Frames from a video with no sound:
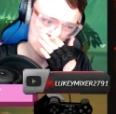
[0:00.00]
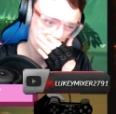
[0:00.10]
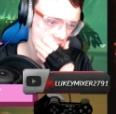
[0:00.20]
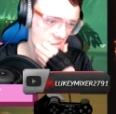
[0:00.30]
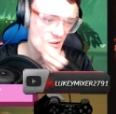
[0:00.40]

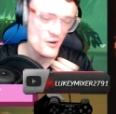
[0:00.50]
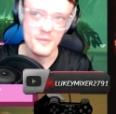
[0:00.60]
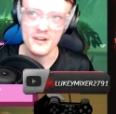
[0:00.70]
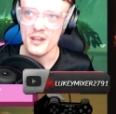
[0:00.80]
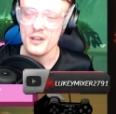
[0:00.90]
Come on,
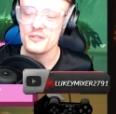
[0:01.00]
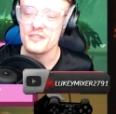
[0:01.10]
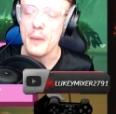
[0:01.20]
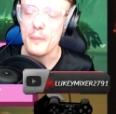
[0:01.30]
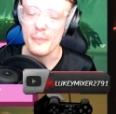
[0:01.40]
my nose.
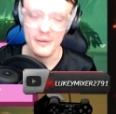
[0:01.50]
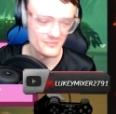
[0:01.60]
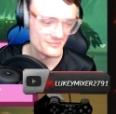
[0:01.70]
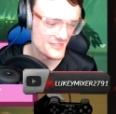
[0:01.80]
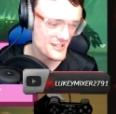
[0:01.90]

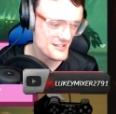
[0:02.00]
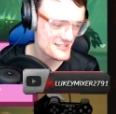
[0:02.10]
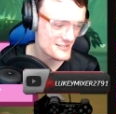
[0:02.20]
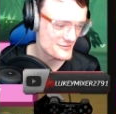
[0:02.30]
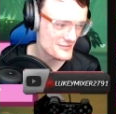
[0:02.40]
My nose is
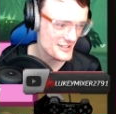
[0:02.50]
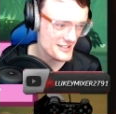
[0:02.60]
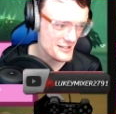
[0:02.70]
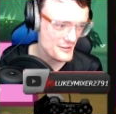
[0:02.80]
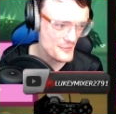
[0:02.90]
on
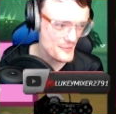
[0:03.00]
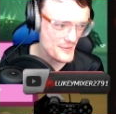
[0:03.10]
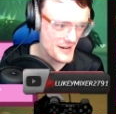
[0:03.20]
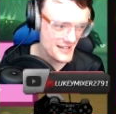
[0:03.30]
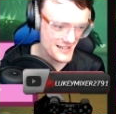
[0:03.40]
fire.
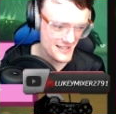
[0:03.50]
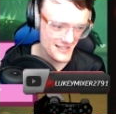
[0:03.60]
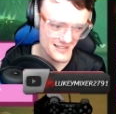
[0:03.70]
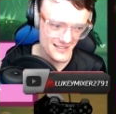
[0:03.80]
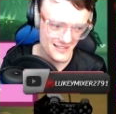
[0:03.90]

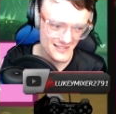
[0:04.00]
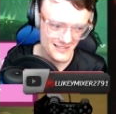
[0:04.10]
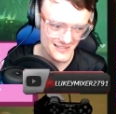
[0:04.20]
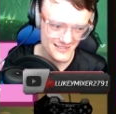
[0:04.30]
What?